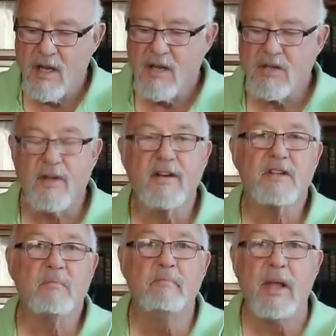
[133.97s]
So
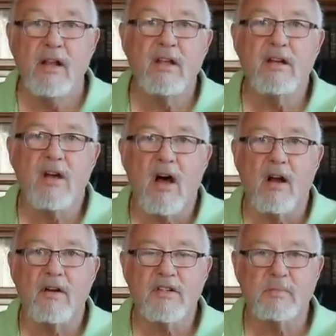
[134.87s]
there's $1 billion
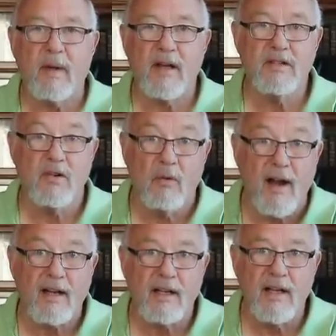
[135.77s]
spent
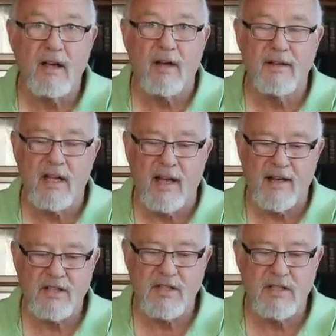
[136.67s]
directly on the
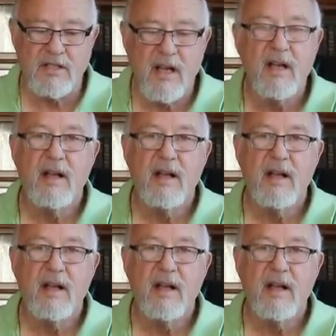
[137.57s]
elections.